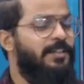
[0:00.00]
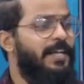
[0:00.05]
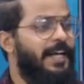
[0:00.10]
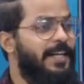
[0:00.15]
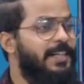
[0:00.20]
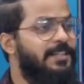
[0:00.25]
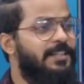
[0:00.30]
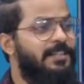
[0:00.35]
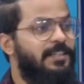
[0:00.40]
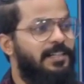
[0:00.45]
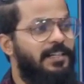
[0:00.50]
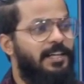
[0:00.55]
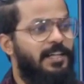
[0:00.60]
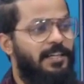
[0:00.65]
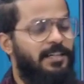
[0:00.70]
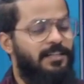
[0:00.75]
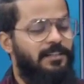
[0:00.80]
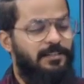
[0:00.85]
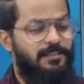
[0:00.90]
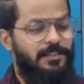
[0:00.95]
right
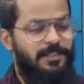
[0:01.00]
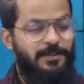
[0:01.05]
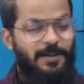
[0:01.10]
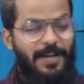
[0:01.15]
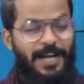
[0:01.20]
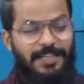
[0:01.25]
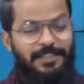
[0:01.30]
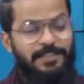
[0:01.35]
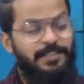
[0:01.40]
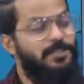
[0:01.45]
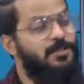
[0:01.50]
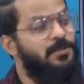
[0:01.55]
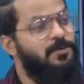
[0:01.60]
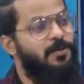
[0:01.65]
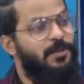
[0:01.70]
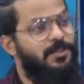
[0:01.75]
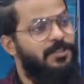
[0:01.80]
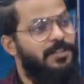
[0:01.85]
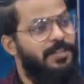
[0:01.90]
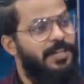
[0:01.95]
access to
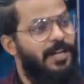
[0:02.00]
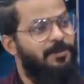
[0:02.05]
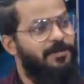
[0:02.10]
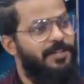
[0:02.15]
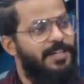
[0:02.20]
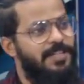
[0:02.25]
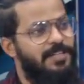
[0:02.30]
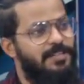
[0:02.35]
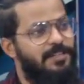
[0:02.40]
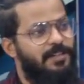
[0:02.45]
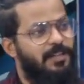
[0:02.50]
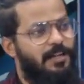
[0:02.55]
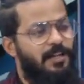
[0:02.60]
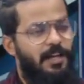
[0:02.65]
water nowadays.